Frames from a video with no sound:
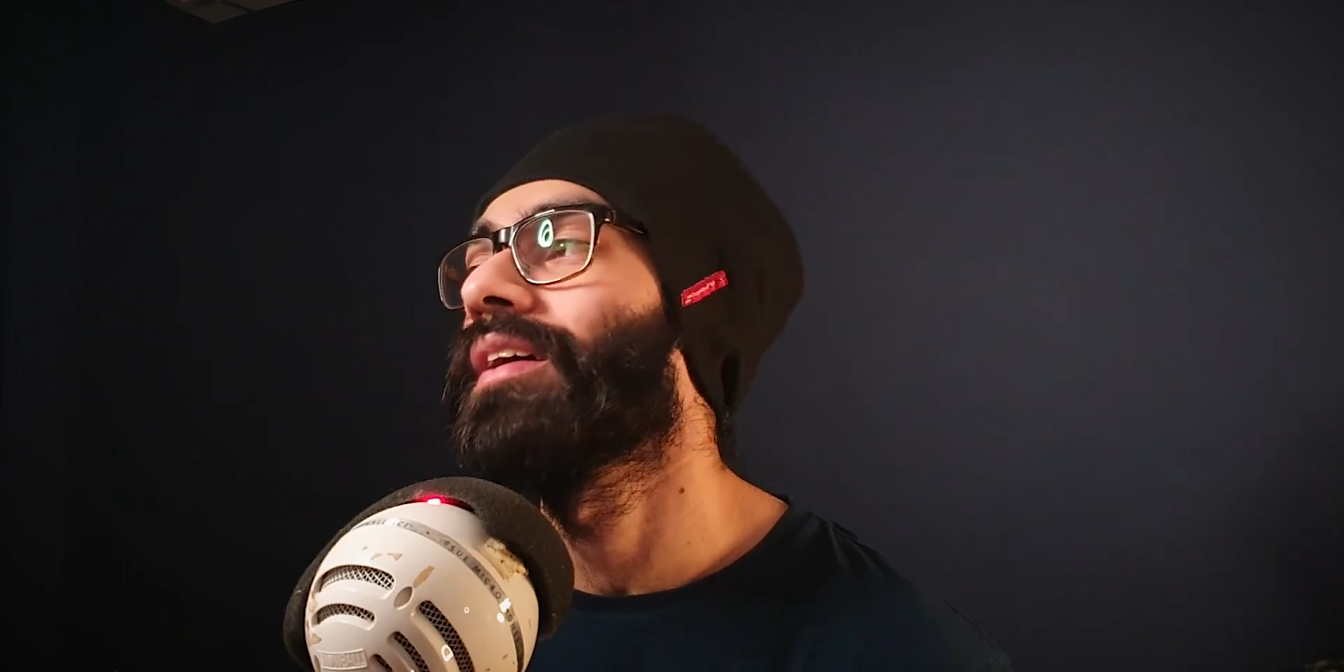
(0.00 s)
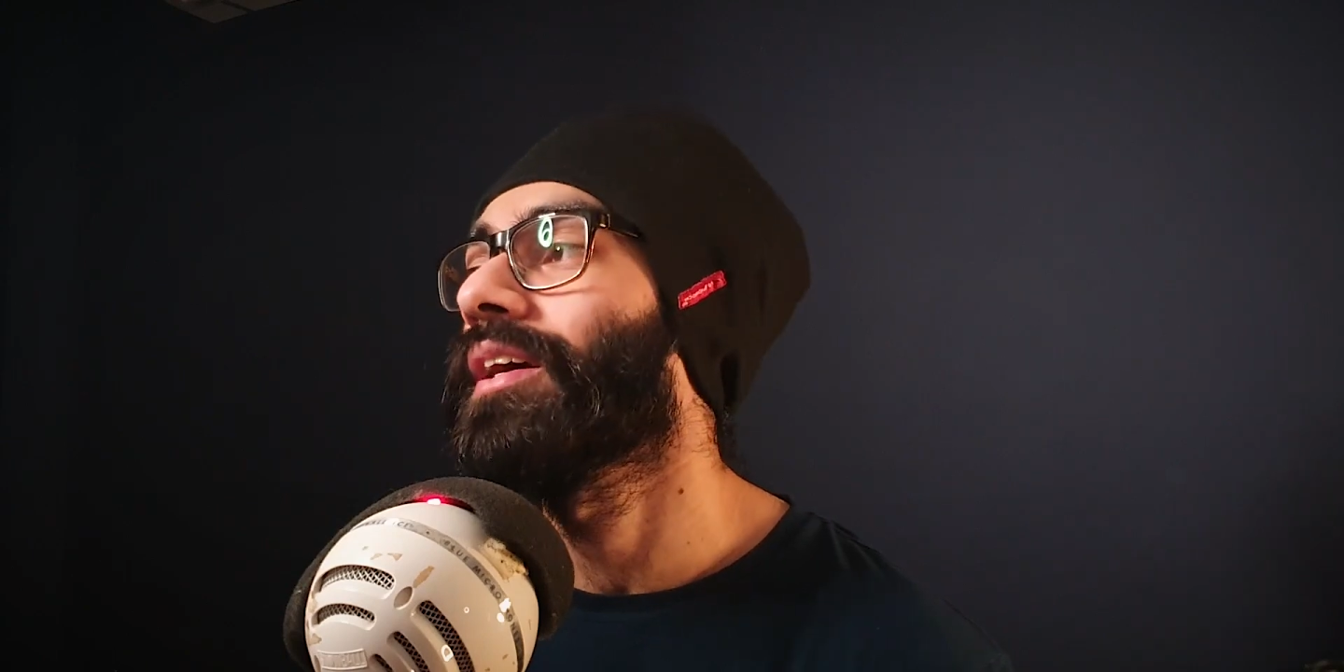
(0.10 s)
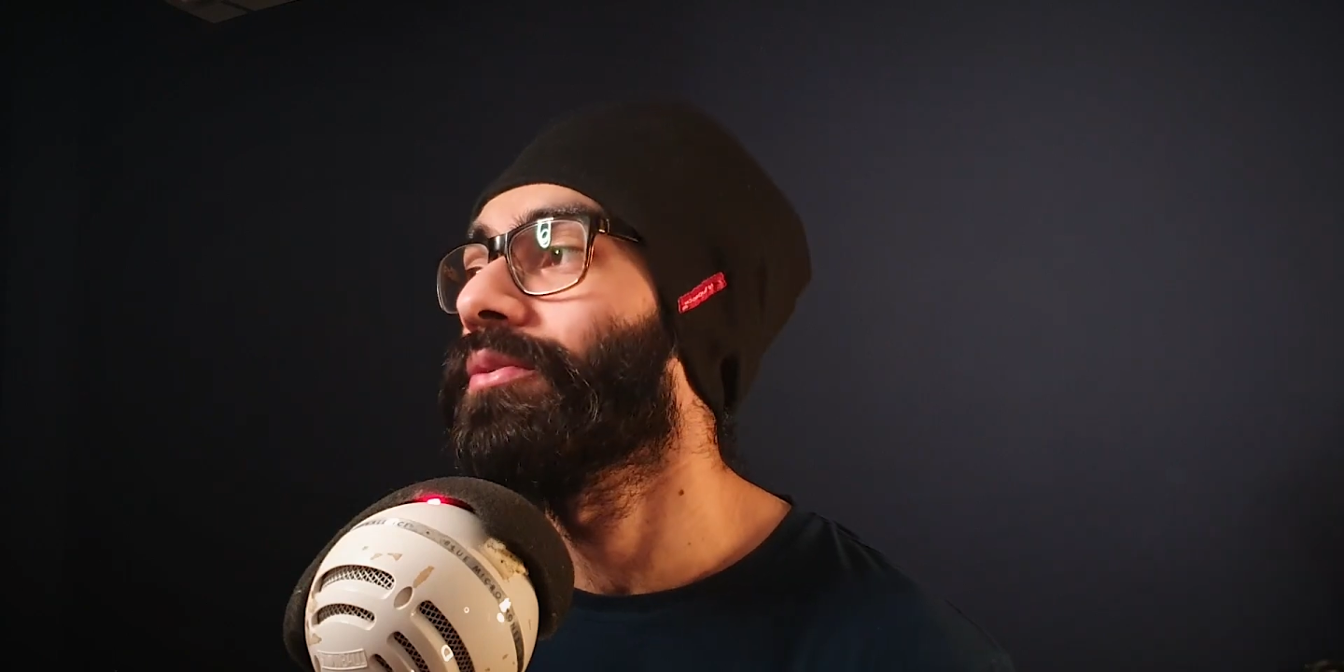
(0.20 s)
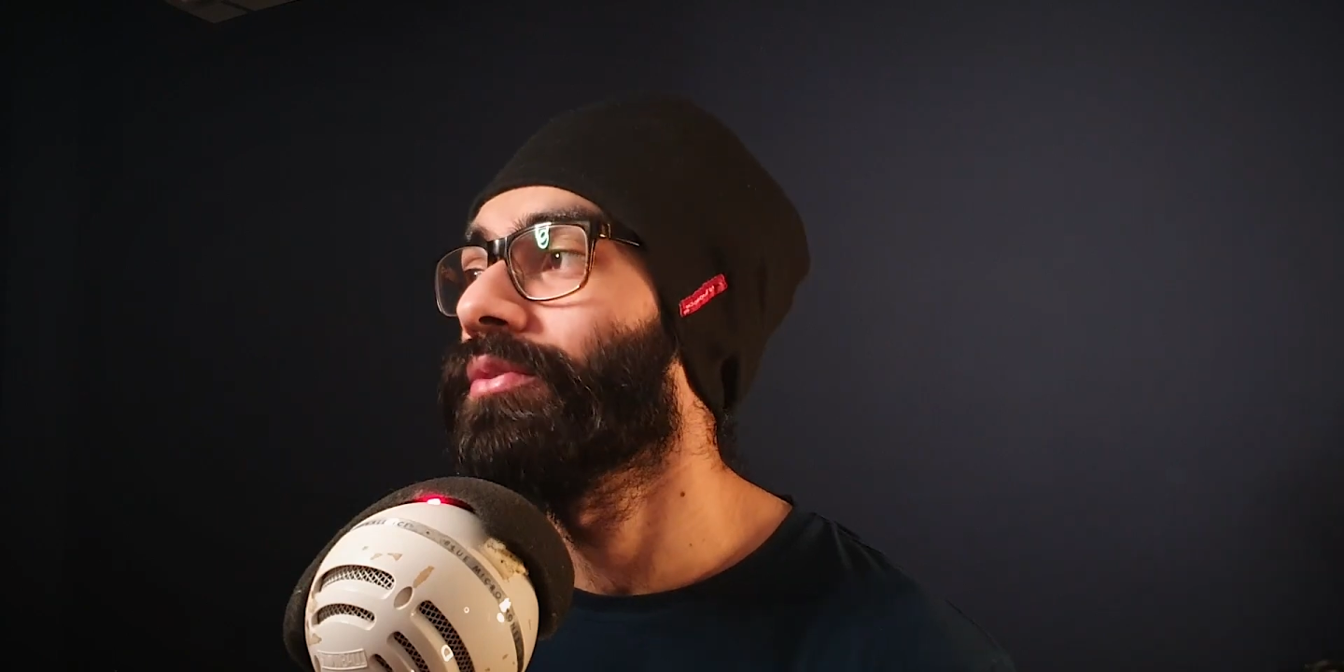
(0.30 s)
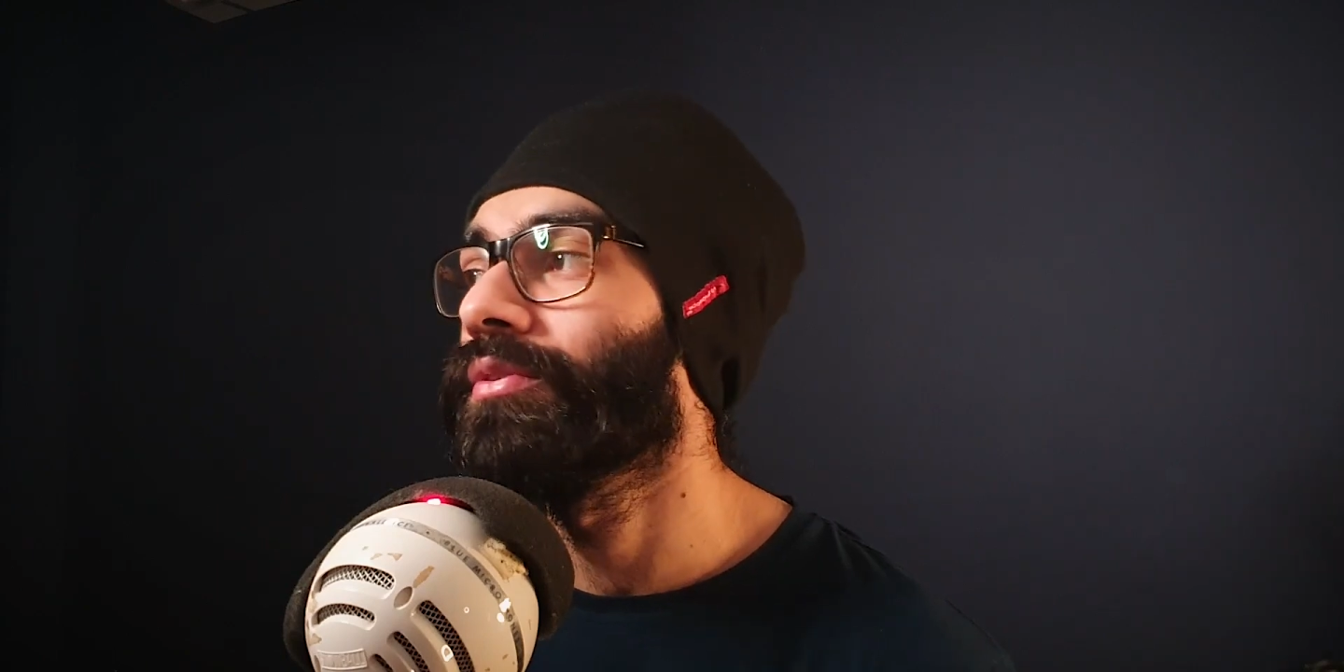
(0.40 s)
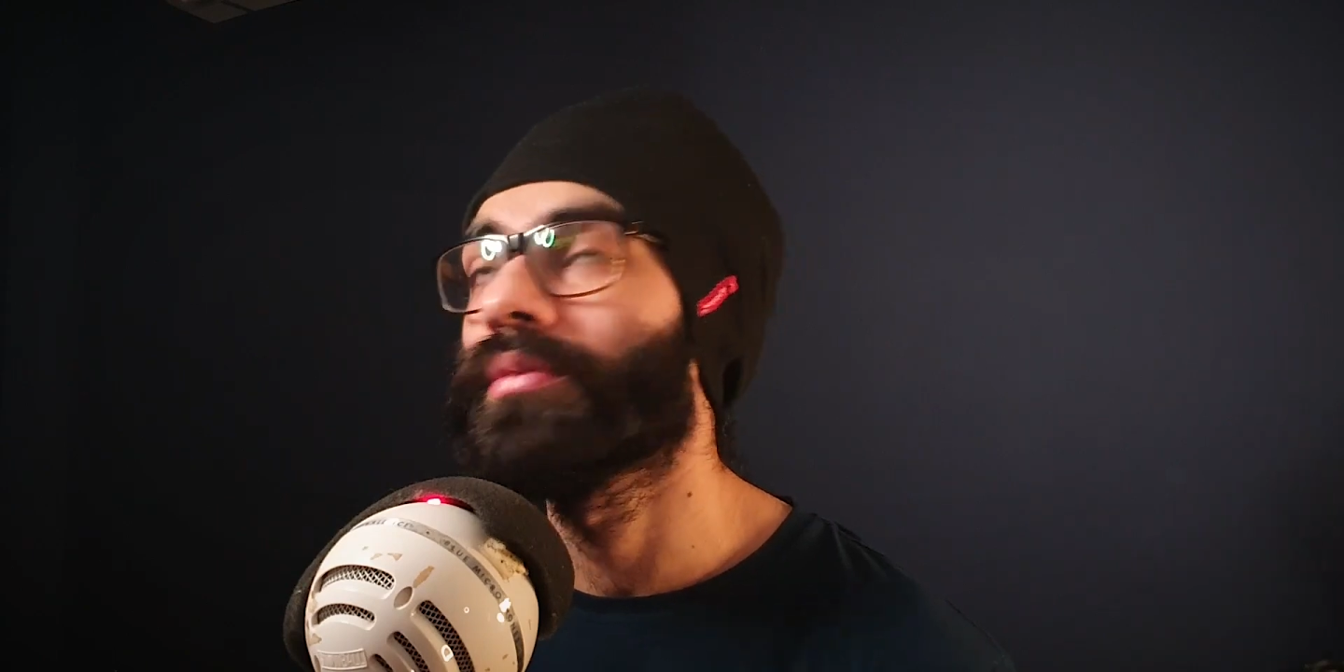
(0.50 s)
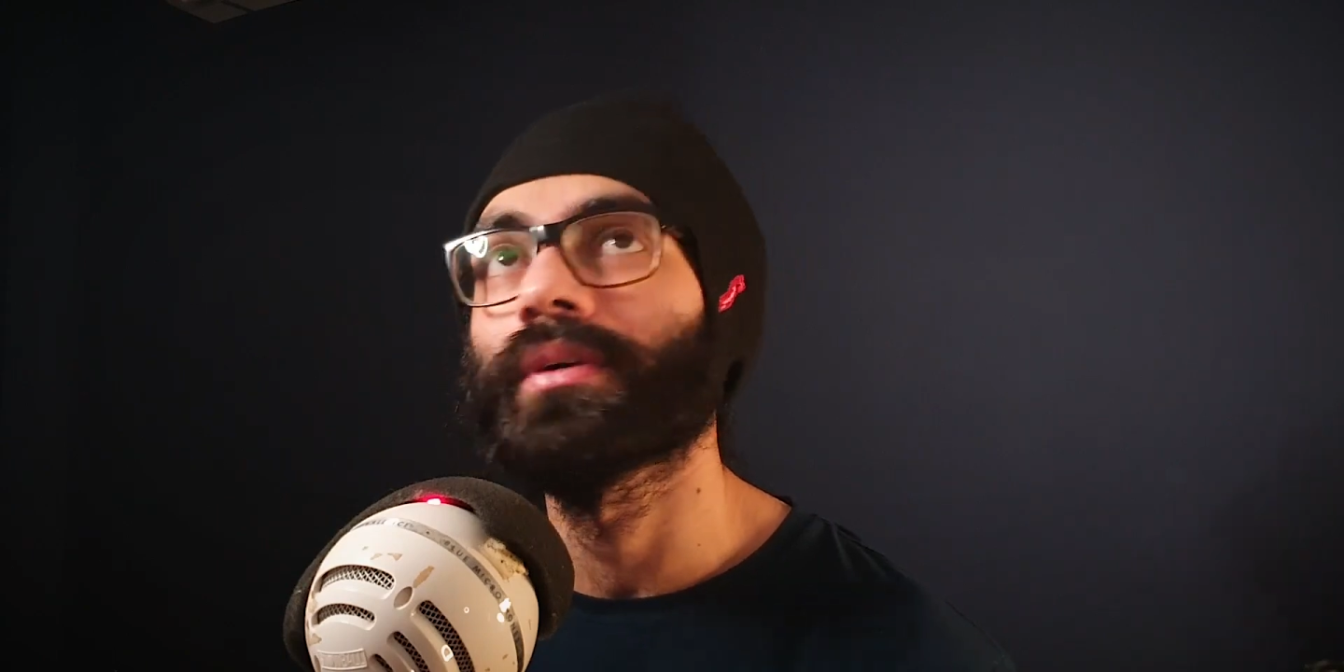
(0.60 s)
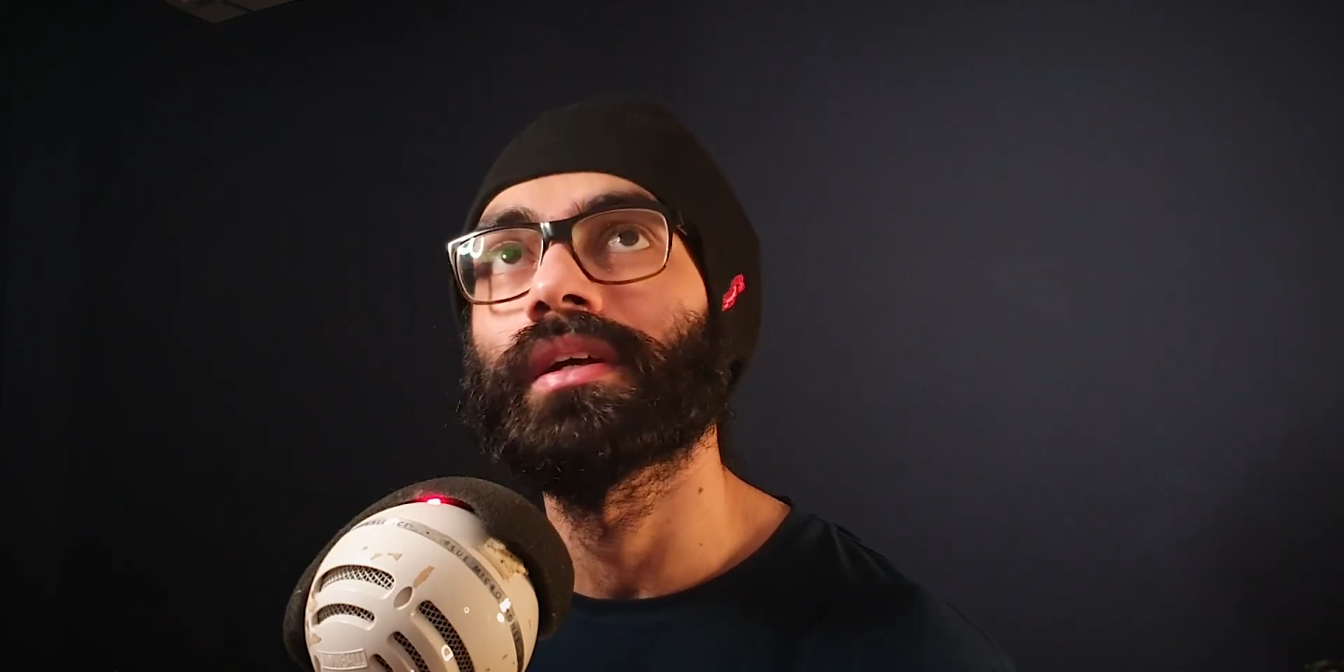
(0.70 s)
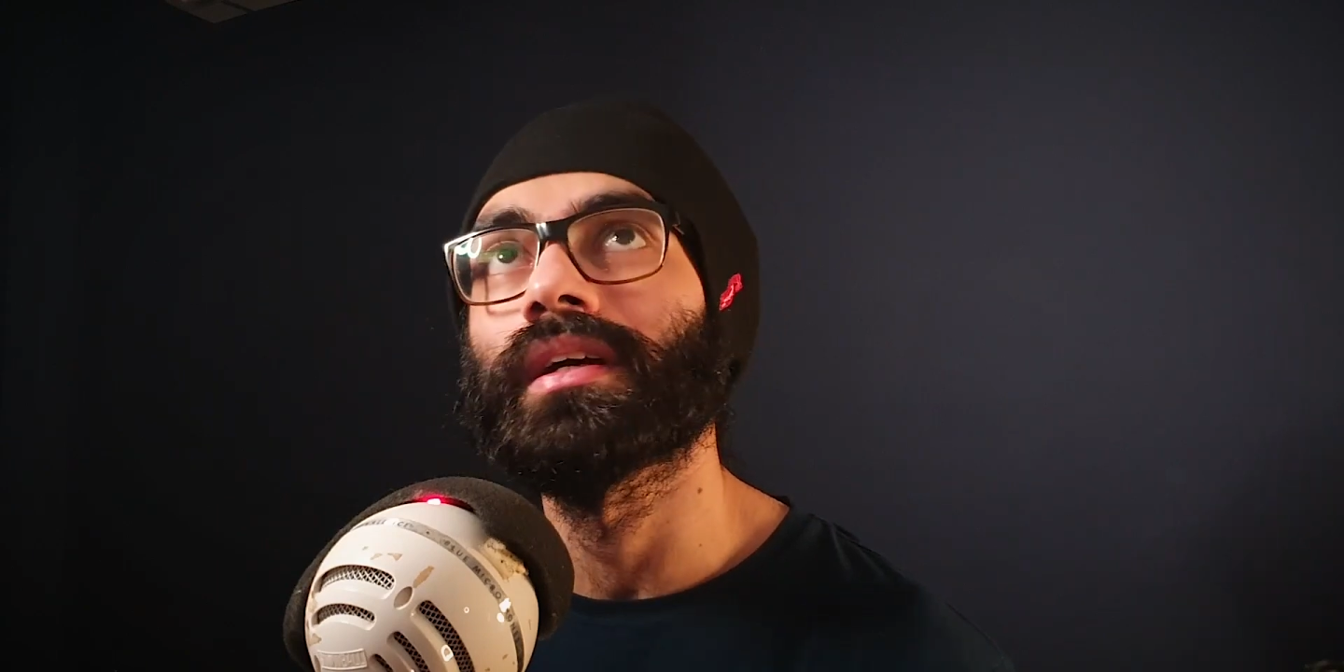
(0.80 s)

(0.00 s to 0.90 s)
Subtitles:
I don't know how I'm gonna